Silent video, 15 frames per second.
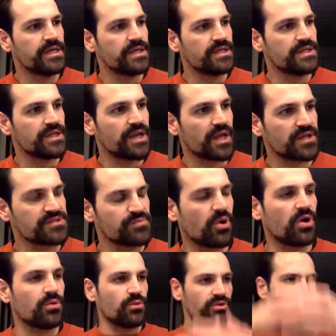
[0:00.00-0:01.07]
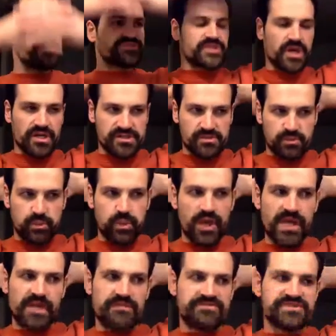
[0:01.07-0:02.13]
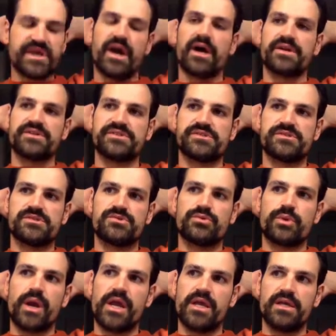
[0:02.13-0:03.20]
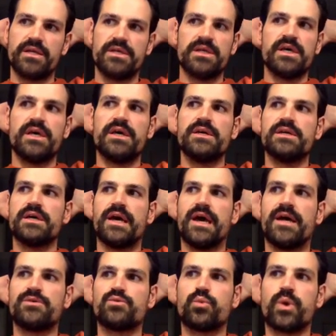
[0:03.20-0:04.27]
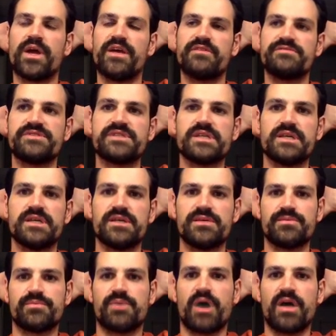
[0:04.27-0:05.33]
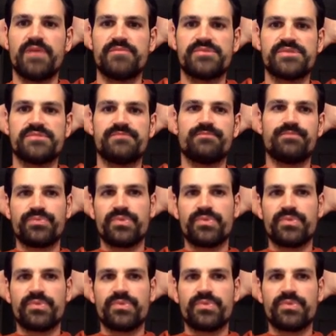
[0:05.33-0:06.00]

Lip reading: In the next part, we'll discuss waves on a string and waves in pipes.